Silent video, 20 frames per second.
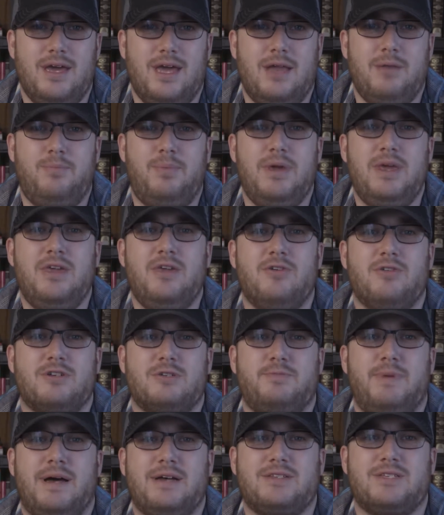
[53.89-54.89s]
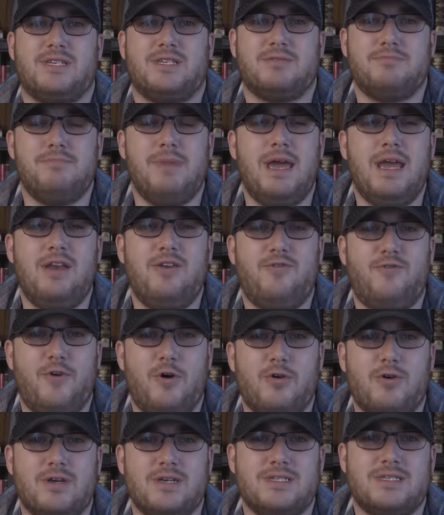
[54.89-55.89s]
and being your spouse's main
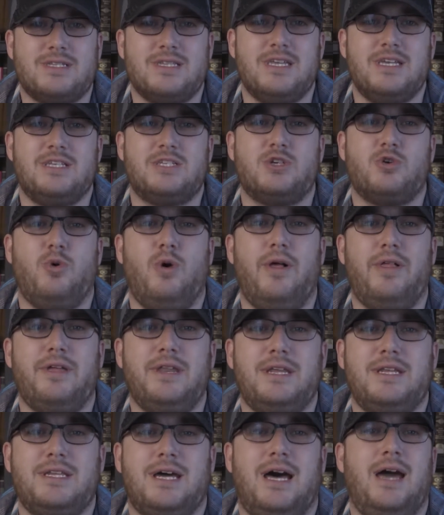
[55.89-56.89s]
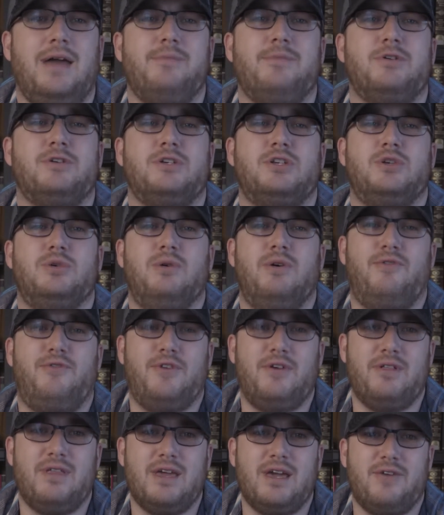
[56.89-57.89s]
focus leads quality timers to a
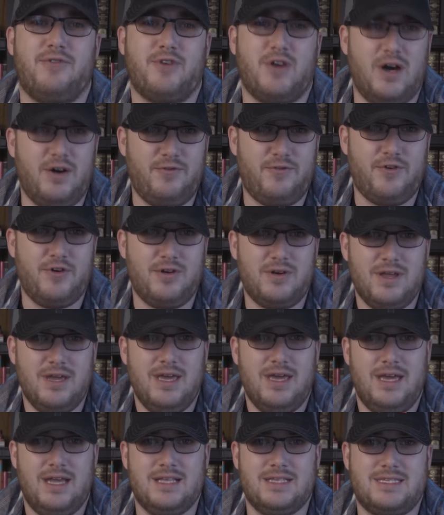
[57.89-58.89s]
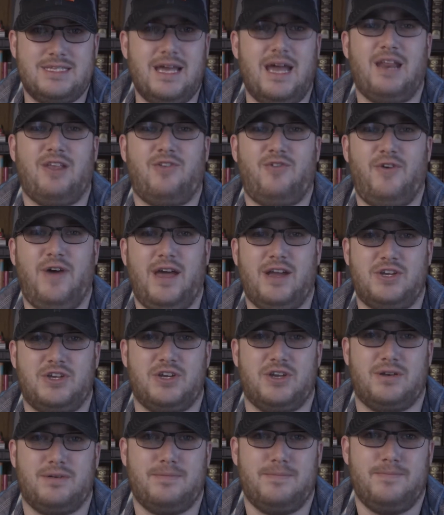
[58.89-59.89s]
feeling of comfort and
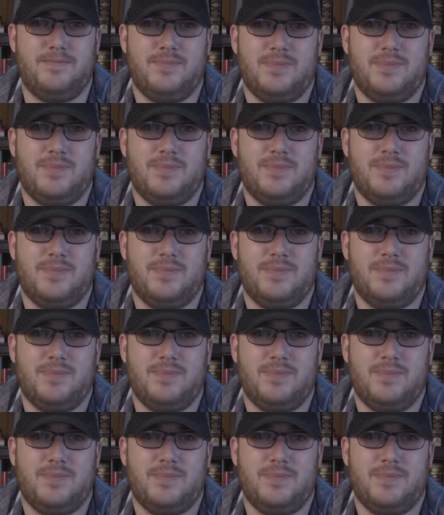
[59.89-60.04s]
satisfaction.